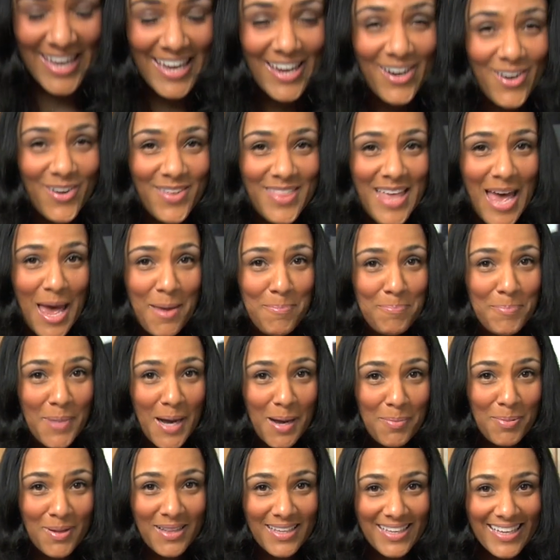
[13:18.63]
hear that
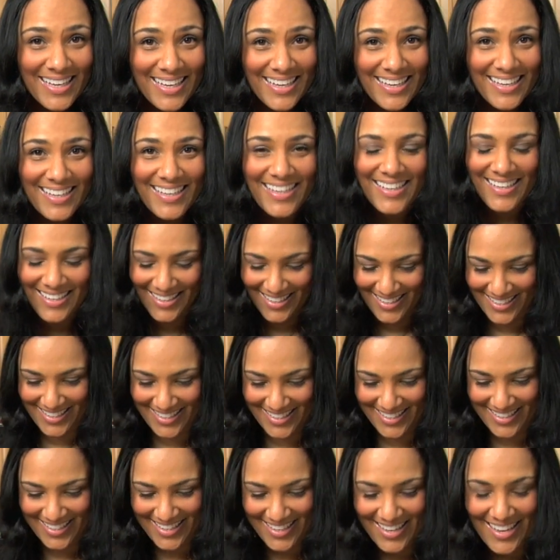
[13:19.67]
bubbling?
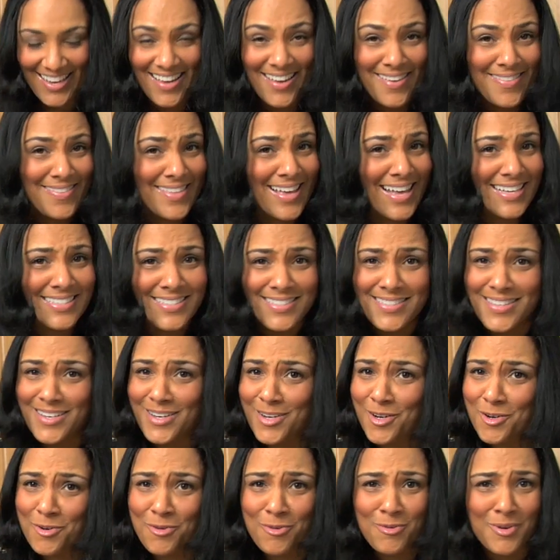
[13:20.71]
That's the
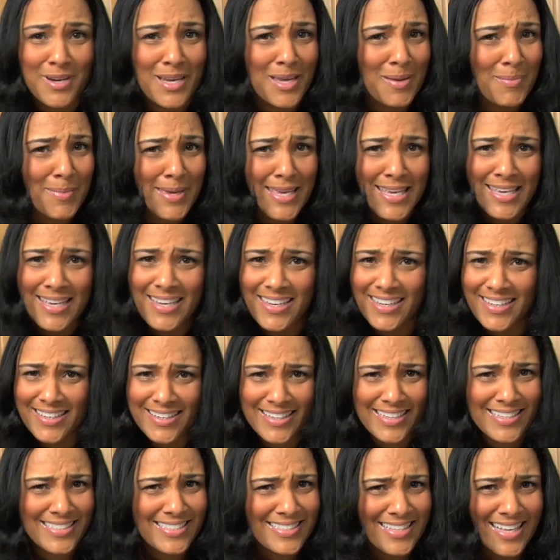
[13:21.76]
creamy
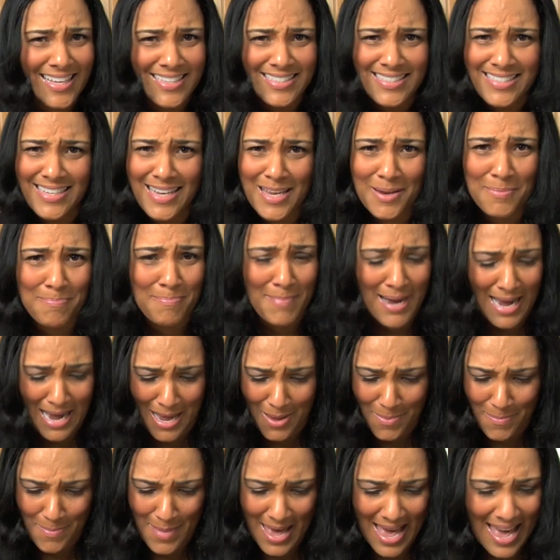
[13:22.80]
goodness that's in my
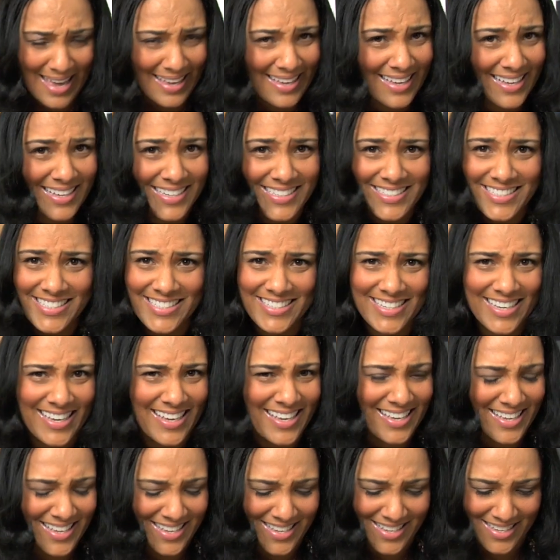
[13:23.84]
mac and
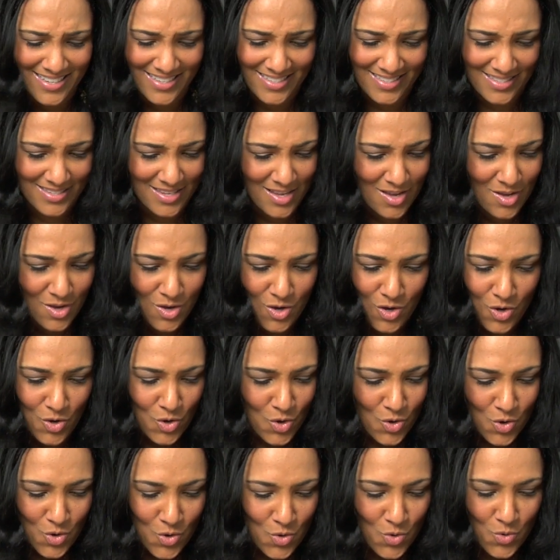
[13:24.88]
cheese.
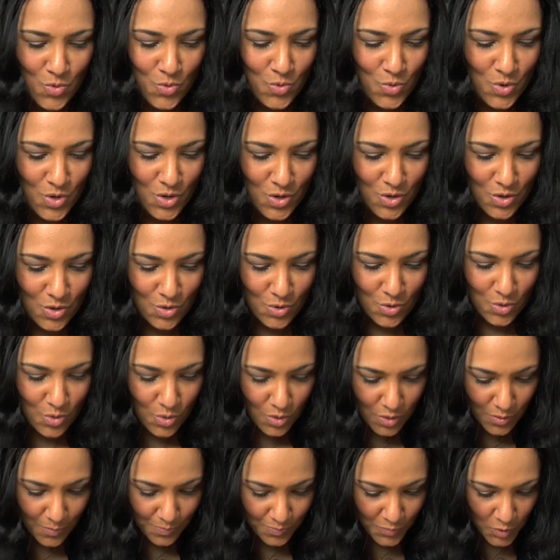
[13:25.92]
Woo!
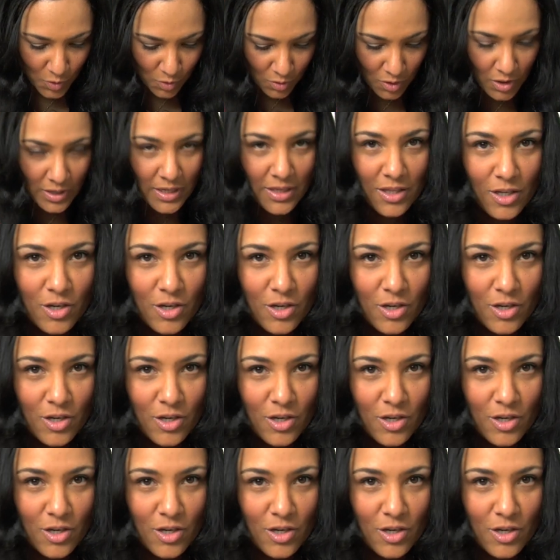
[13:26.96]
Oh, look at the